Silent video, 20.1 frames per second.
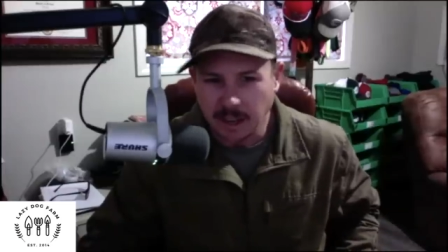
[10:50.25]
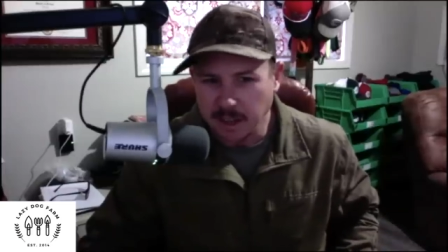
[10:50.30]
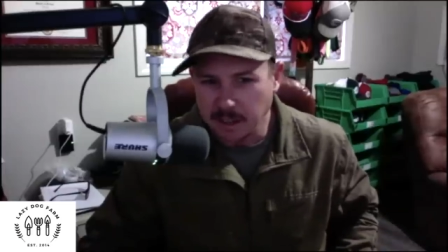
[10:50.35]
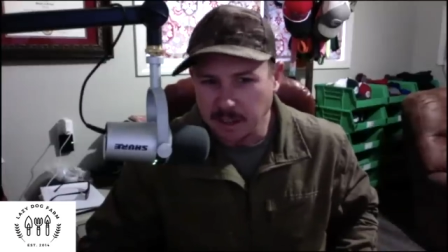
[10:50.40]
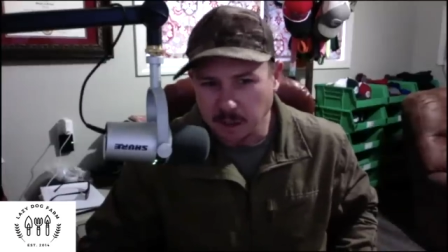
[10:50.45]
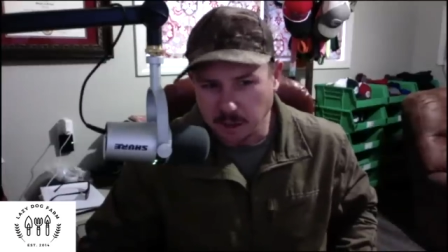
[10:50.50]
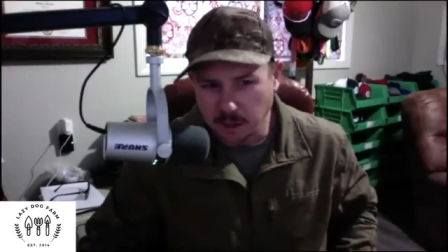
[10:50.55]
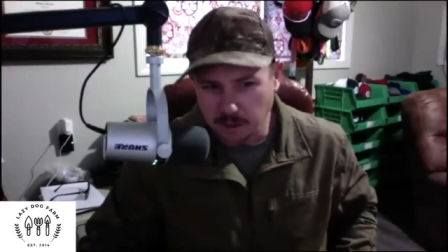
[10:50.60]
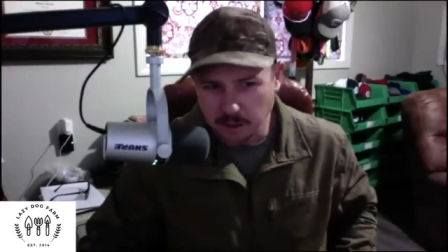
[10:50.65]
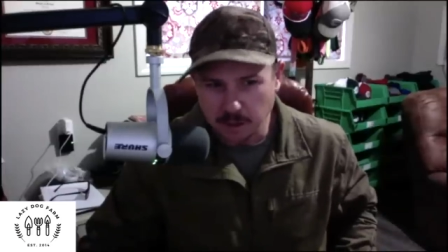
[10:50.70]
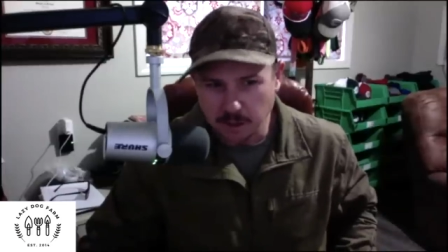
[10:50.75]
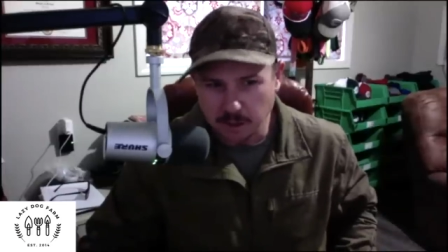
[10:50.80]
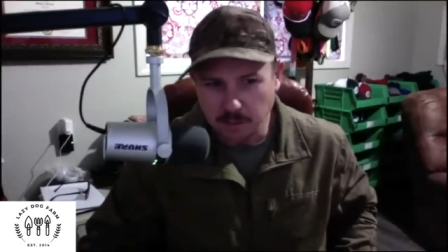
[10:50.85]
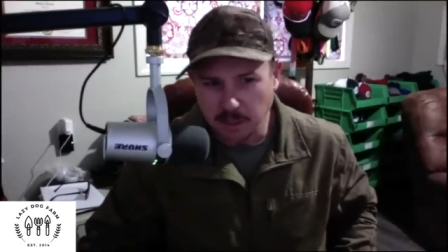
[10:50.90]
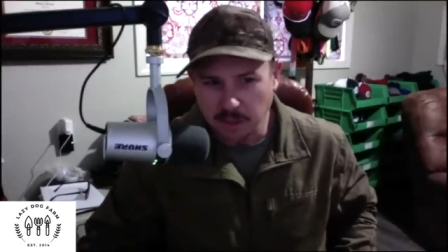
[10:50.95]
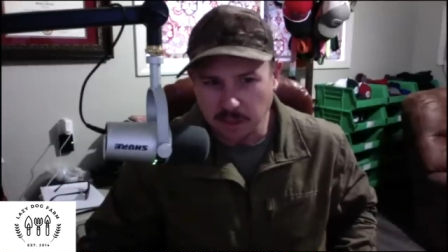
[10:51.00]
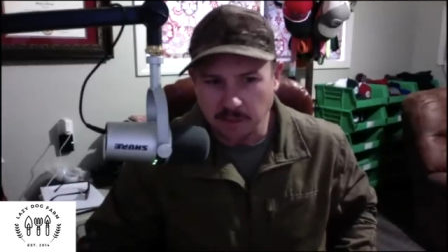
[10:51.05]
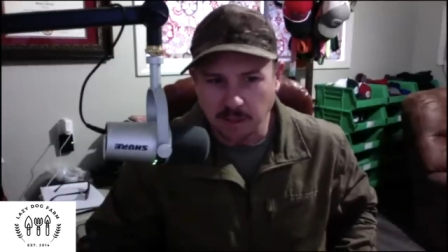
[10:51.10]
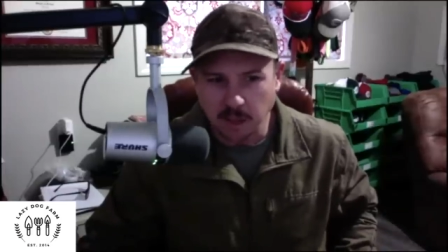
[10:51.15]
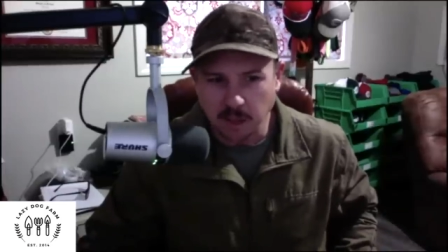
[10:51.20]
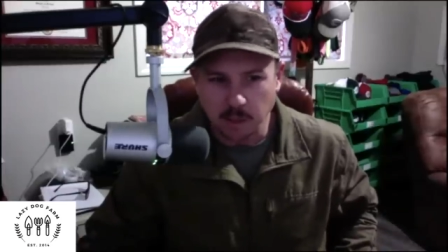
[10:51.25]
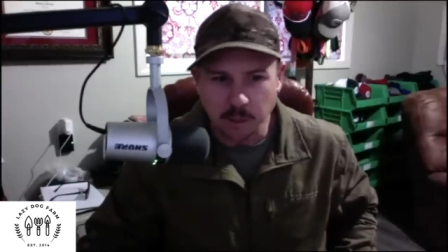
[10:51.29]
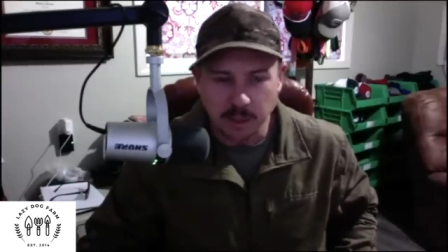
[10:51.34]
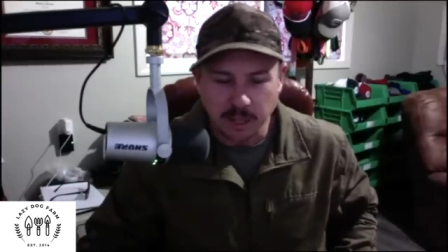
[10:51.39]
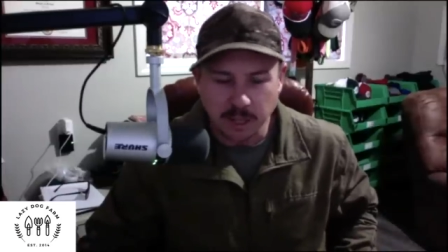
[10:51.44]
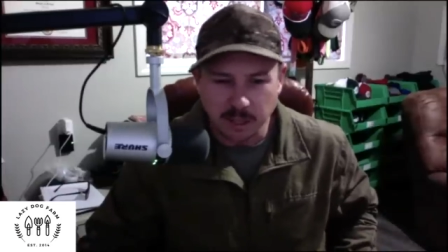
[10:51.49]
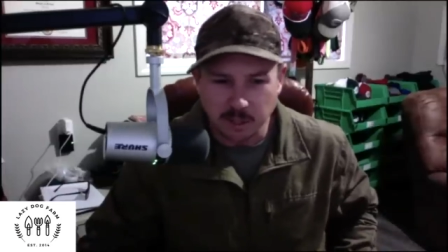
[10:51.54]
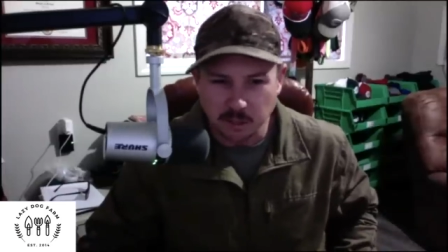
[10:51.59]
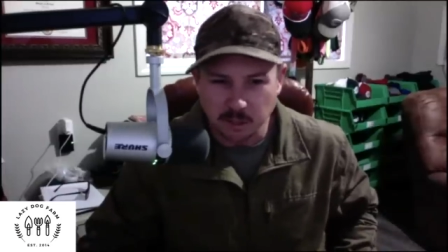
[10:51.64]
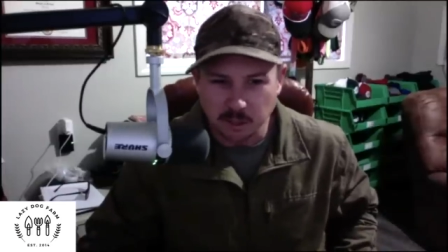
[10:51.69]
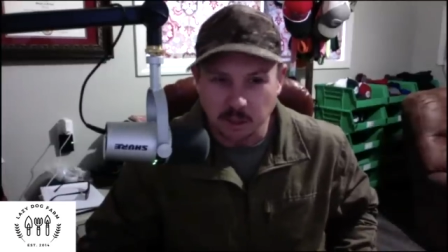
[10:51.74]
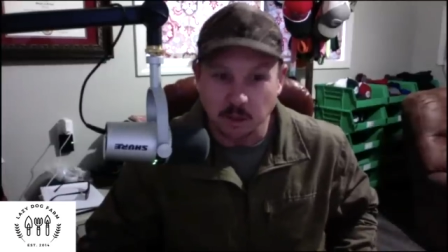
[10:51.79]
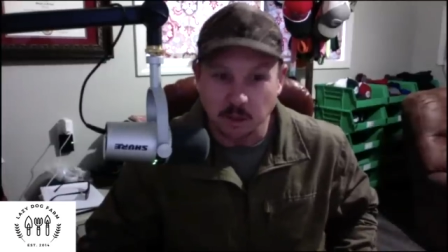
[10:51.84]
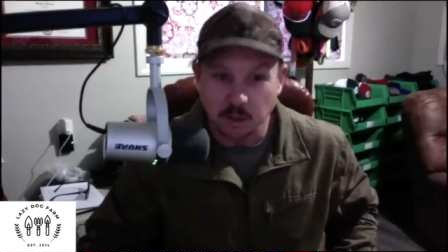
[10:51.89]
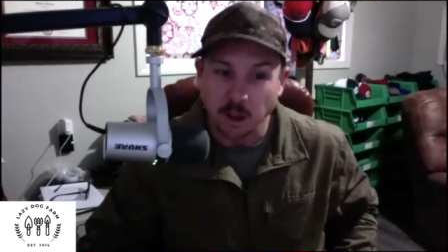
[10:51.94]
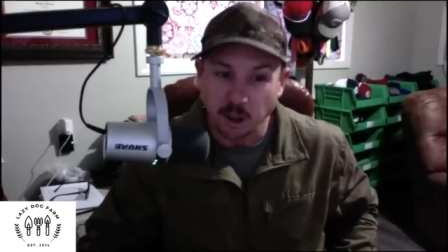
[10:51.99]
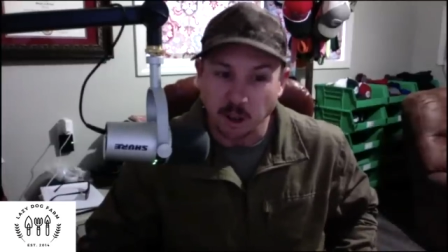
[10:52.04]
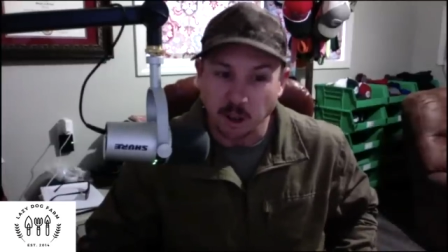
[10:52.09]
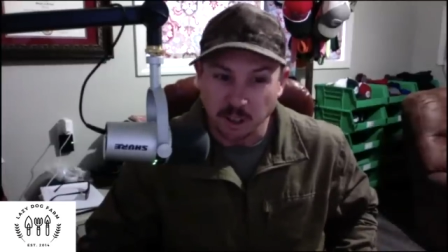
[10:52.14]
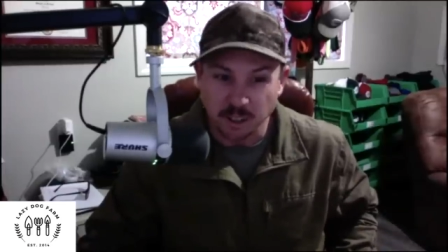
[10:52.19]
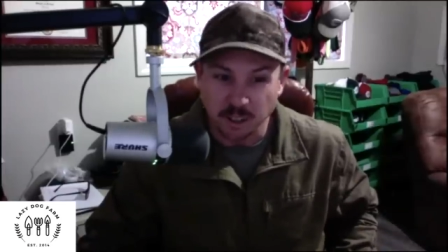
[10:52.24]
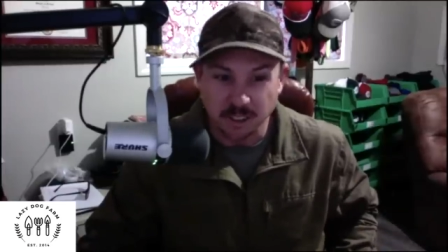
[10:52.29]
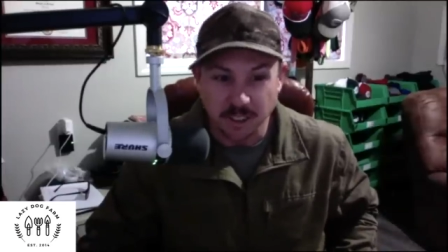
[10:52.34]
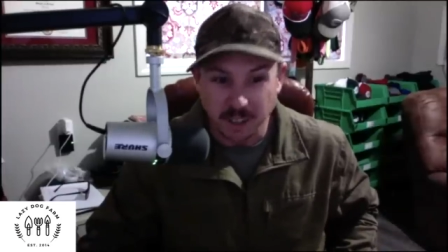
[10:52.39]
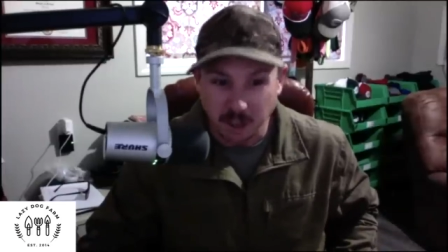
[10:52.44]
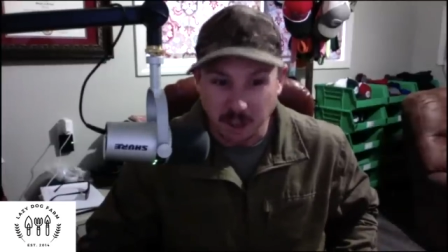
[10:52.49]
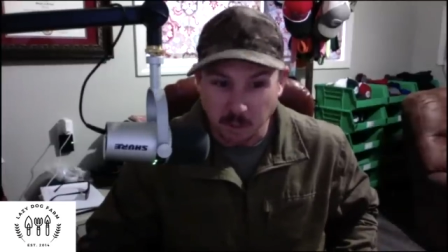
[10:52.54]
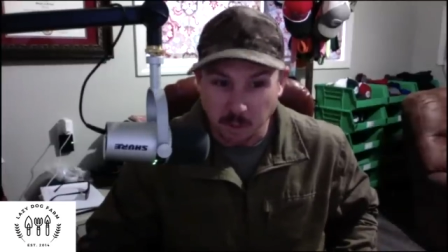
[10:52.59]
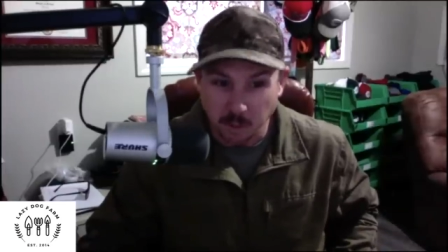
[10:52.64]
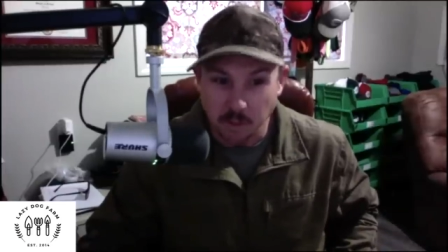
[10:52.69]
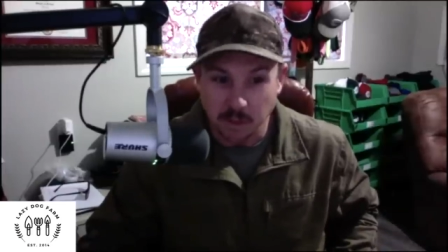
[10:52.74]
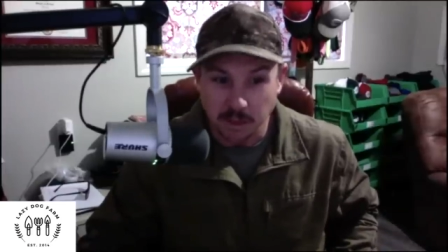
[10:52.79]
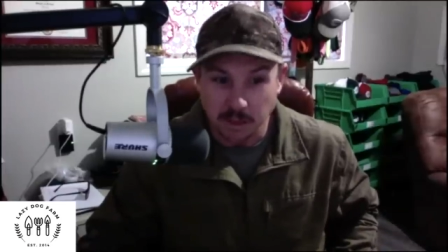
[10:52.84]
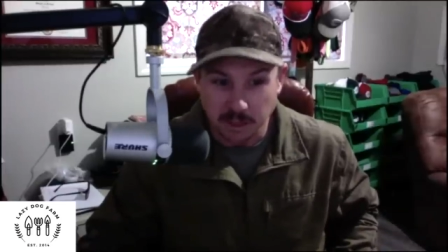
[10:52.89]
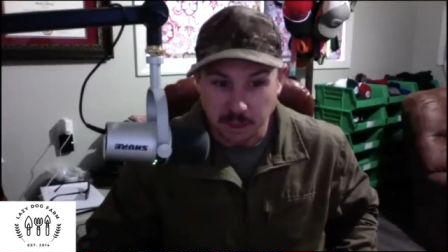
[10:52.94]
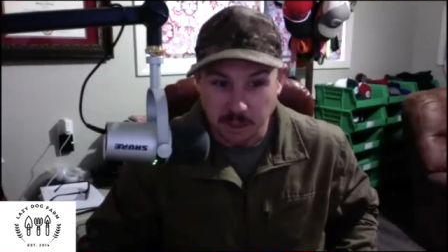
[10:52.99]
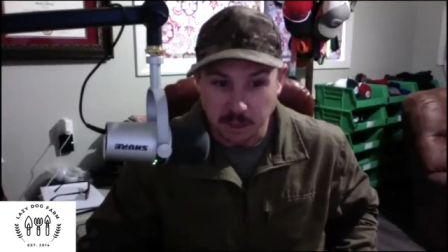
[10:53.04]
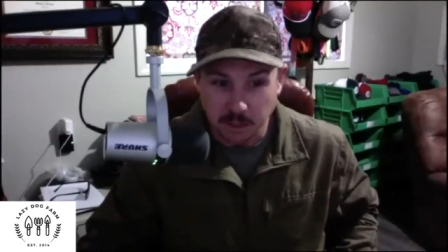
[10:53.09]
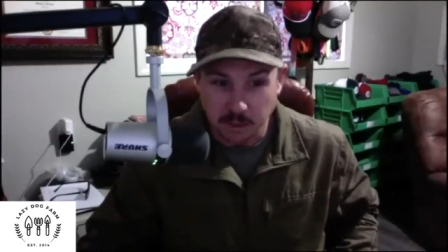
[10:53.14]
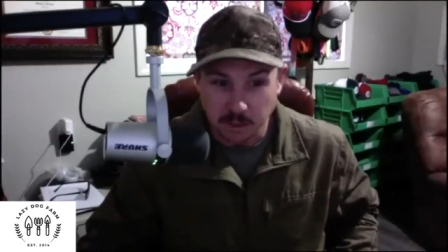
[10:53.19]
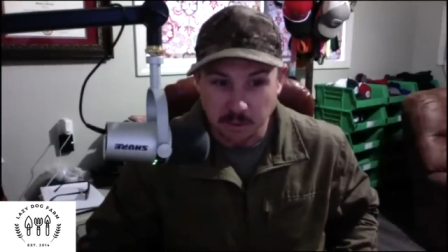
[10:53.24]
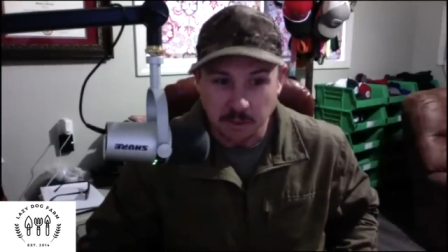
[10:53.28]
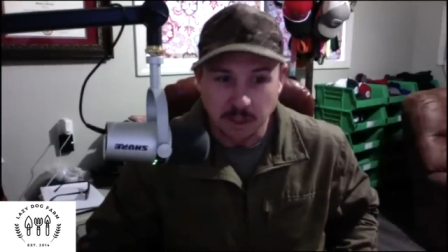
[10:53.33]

harvest my fall potatoes a little earlier than I wanted to.